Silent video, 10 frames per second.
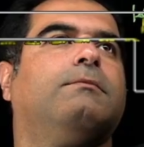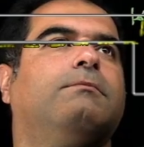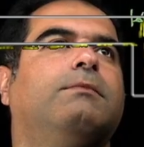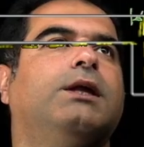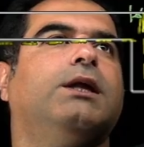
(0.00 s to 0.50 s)

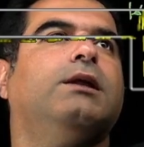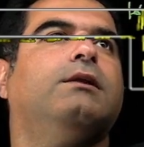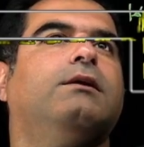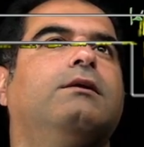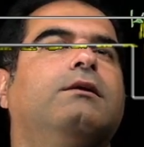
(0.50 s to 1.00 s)

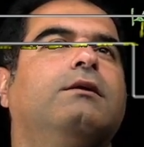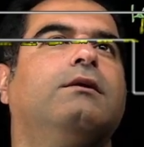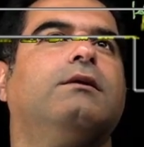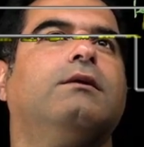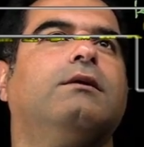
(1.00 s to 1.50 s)
mean.
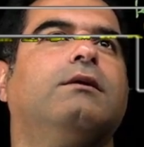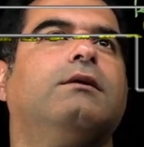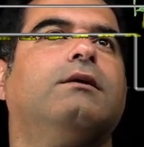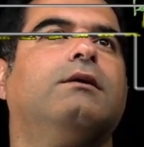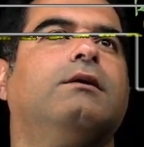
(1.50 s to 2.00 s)

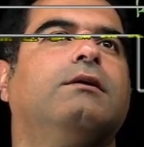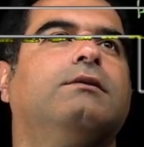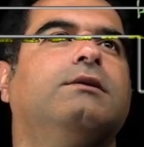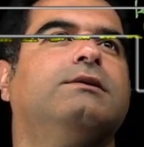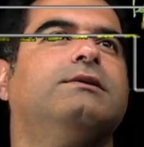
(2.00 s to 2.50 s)

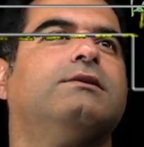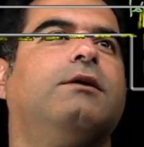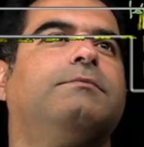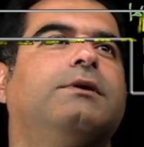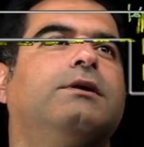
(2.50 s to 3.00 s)
This is
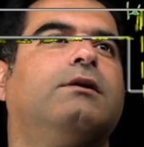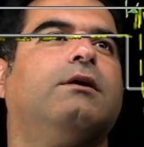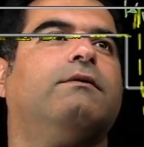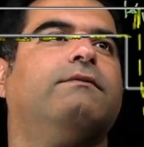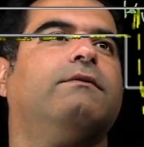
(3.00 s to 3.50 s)
update
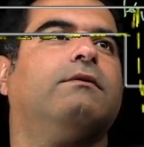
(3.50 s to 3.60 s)
of